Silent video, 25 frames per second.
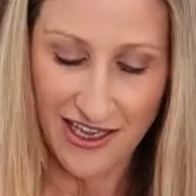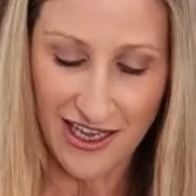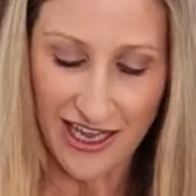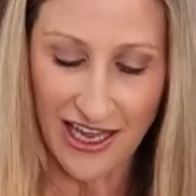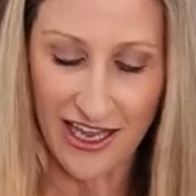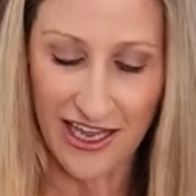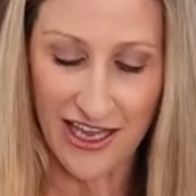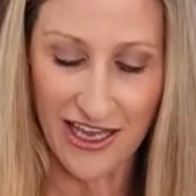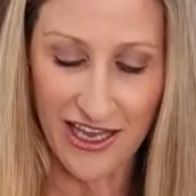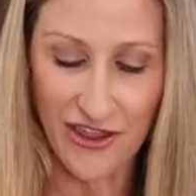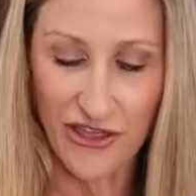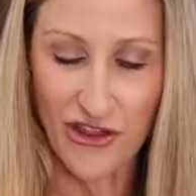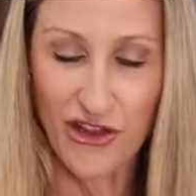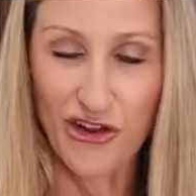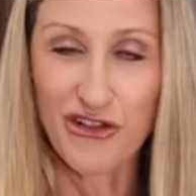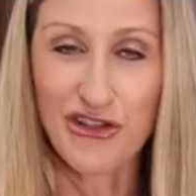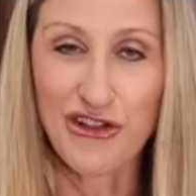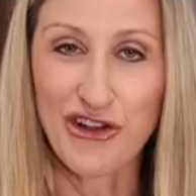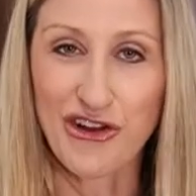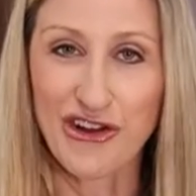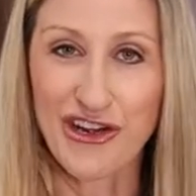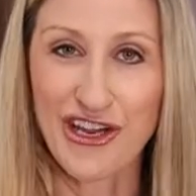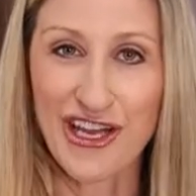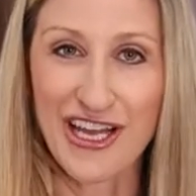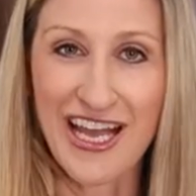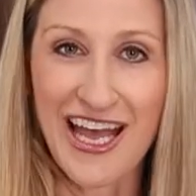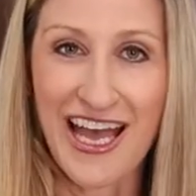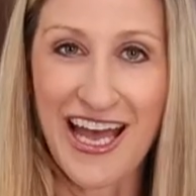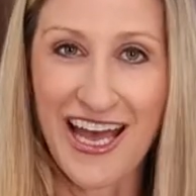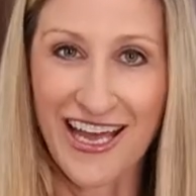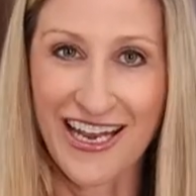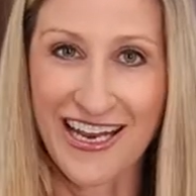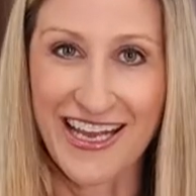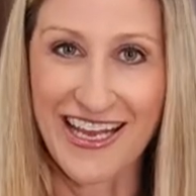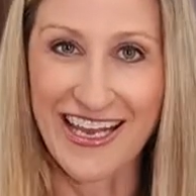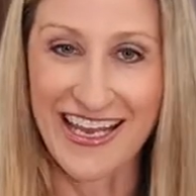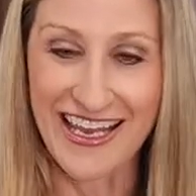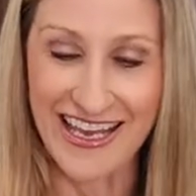and they're learning how
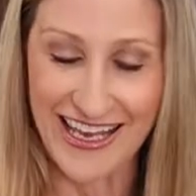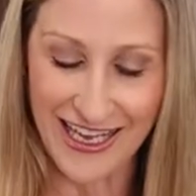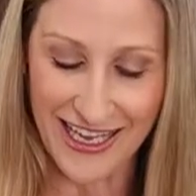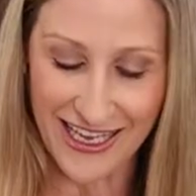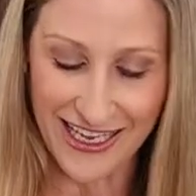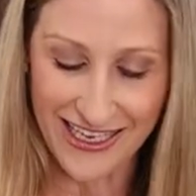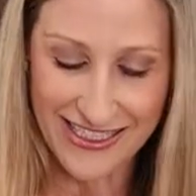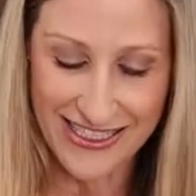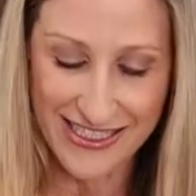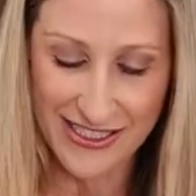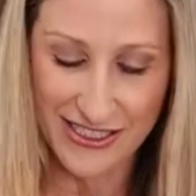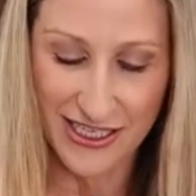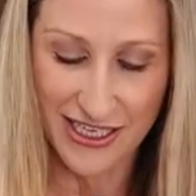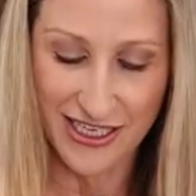to eat,